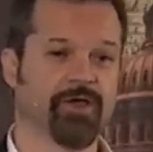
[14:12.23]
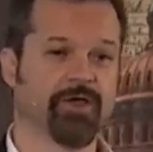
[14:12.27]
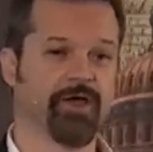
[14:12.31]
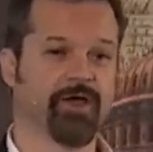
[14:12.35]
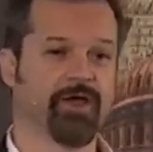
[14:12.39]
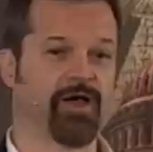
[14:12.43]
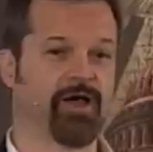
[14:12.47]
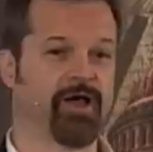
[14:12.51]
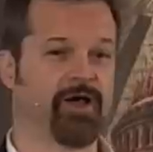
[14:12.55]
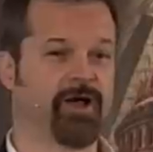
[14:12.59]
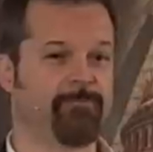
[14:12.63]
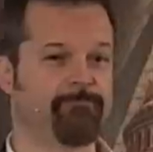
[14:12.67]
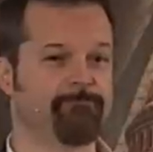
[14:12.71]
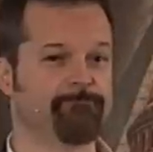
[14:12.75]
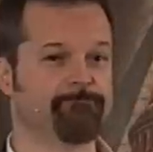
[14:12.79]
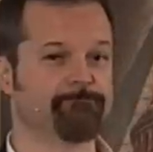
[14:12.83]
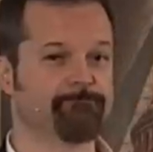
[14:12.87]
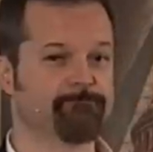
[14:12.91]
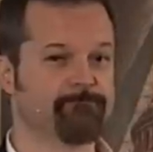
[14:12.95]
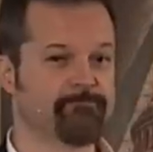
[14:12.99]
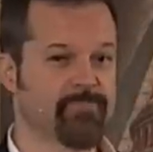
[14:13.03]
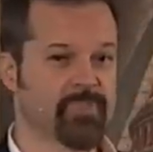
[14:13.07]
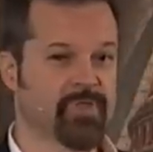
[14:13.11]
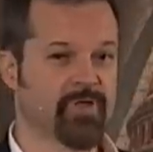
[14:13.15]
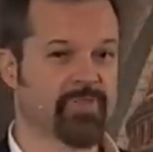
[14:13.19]
Um,
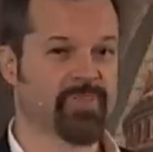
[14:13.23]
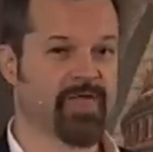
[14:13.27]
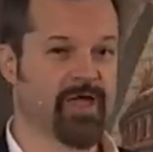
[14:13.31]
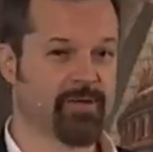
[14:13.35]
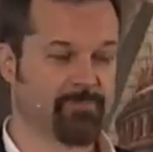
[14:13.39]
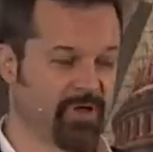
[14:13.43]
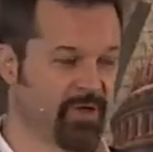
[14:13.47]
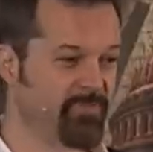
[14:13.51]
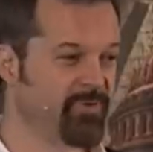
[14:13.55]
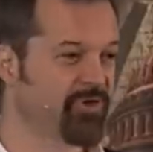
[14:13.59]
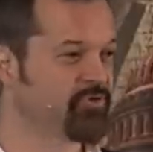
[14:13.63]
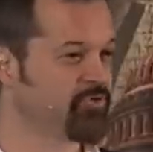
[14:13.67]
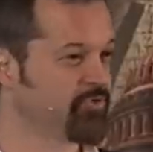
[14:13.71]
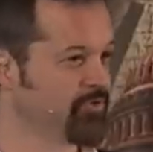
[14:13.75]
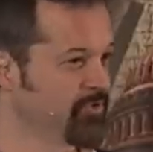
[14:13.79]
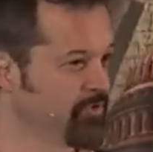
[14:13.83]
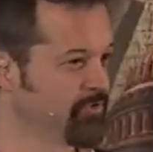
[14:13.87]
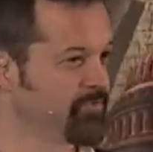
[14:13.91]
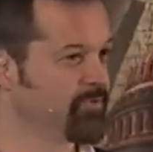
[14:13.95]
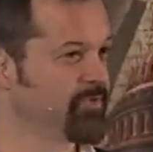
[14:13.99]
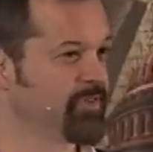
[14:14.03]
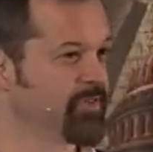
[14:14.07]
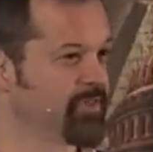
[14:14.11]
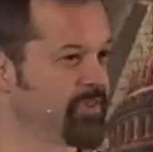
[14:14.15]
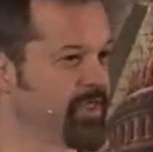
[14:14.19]
that may be
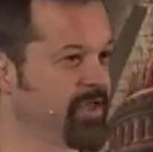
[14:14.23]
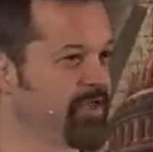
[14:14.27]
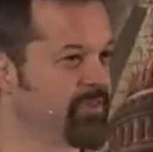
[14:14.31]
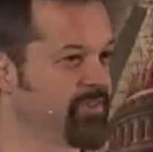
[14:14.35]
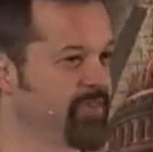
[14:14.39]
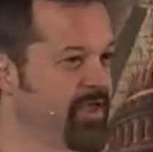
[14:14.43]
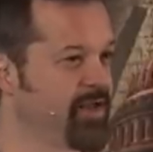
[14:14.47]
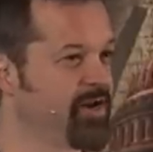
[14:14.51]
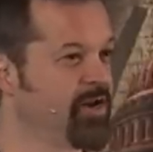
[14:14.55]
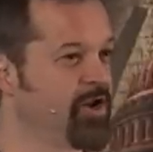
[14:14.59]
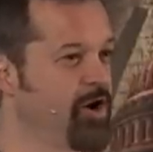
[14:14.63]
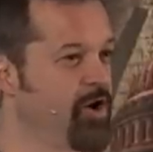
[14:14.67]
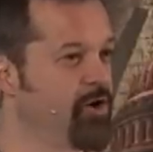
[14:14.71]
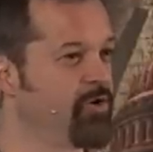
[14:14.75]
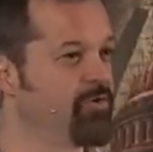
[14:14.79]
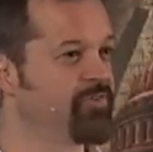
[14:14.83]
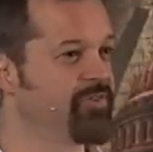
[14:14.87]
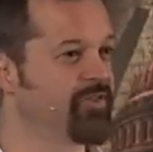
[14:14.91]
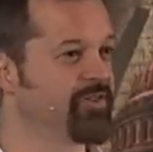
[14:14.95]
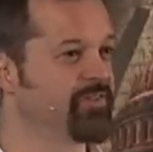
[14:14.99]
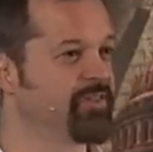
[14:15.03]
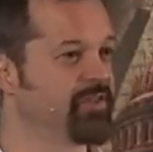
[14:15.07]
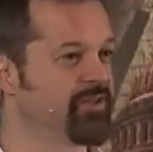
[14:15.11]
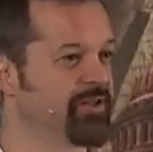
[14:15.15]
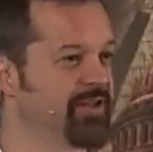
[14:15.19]
true. They, they know
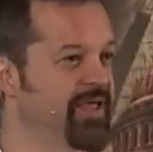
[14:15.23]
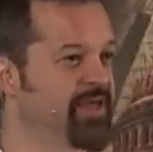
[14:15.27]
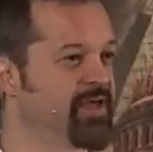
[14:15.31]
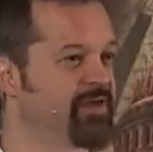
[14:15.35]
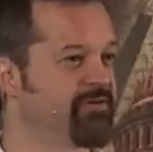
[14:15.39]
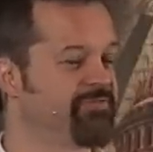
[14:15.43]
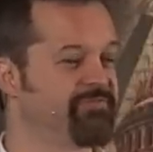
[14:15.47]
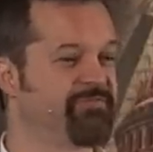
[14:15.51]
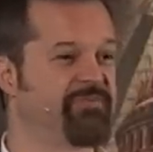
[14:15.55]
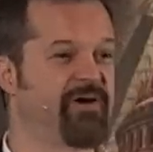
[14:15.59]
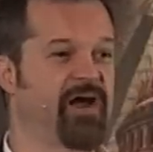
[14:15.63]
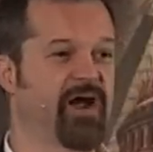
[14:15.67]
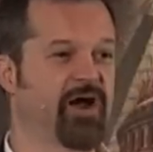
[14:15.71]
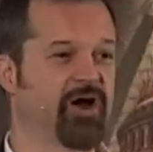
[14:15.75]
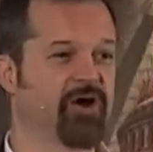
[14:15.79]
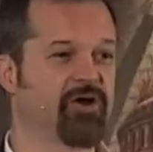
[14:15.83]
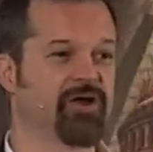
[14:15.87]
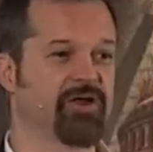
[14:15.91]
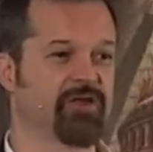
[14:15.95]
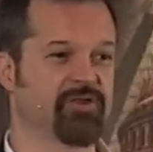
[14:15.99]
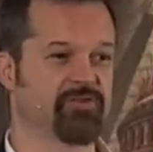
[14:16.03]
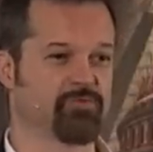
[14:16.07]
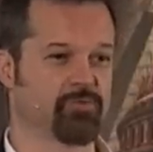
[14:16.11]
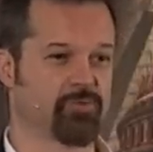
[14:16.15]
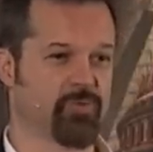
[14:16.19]
that the lake of fire
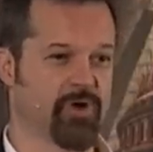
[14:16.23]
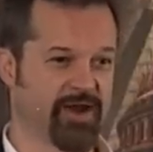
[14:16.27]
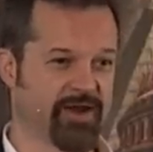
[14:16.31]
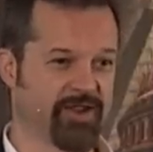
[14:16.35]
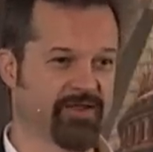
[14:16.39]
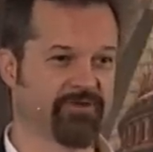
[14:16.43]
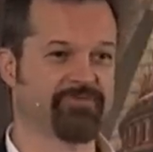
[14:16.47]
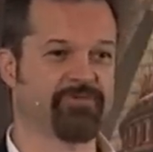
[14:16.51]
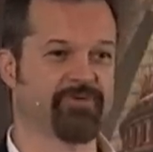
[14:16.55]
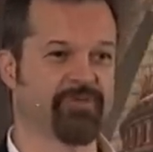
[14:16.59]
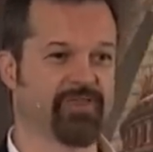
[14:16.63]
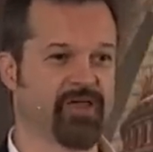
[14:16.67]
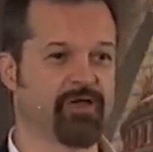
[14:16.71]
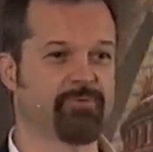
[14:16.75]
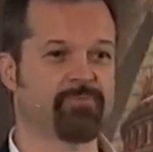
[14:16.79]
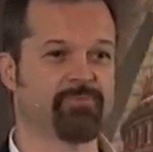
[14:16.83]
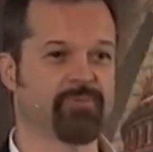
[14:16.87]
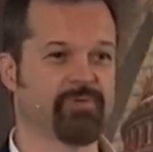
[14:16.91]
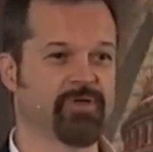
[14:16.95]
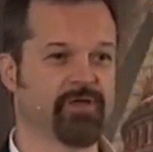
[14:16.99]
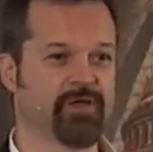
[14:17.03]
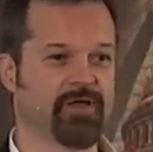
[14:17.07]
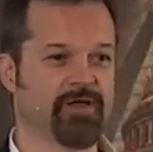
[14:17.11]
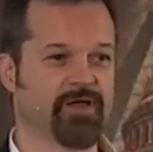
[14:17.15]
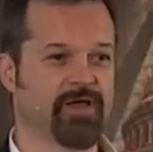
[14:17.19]
is waiting for them
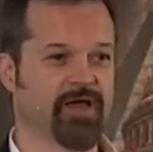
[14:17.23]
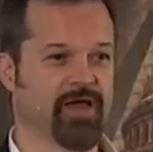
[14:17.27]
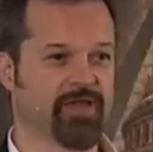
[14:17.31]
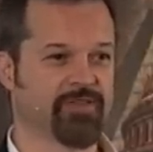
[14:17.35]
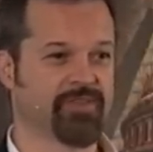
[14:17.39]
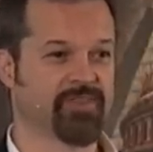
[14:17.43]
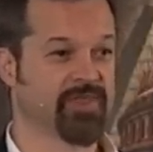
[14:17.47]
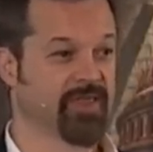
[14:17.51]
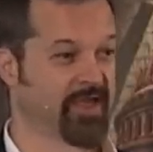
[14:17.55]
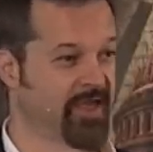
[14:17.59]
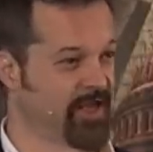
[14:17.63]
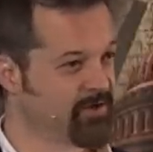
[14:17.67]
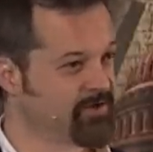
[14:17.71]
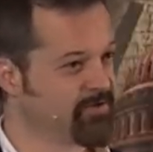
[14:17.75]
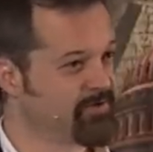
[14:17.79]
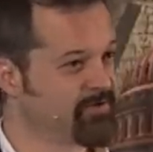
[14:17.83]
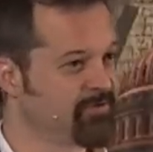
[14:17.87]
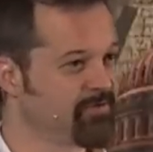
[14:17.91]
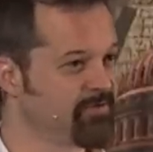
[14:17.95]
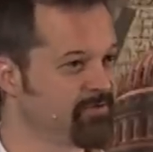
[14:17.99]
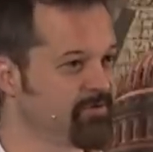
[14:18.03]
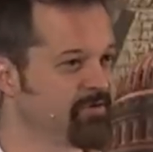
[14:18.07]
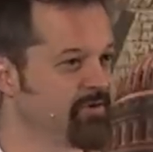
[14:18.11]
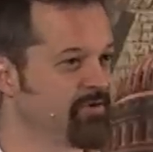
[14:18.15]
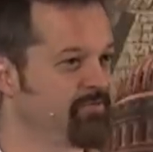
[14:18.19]
at the end
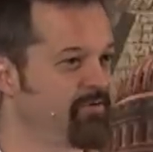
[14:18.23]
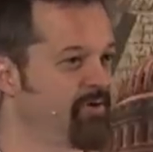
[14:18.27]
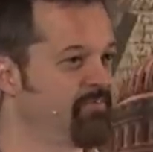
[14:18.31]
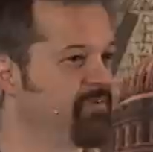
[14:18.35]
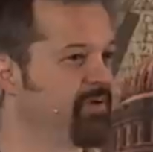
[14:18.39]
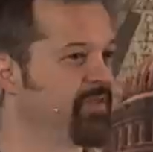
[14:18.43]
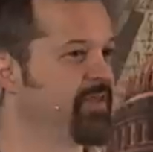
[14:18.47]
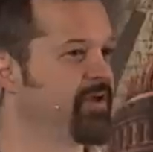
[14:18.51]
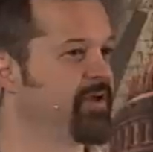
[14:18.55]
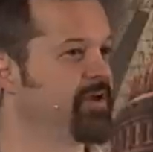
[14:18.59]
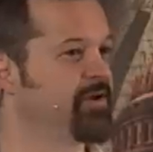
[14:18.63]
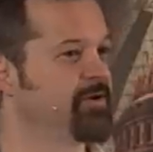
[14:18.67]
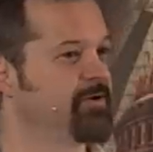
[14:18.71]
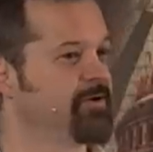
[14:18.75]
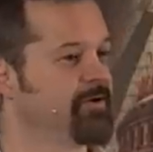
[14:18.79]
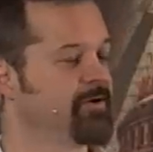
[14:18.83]
of everything.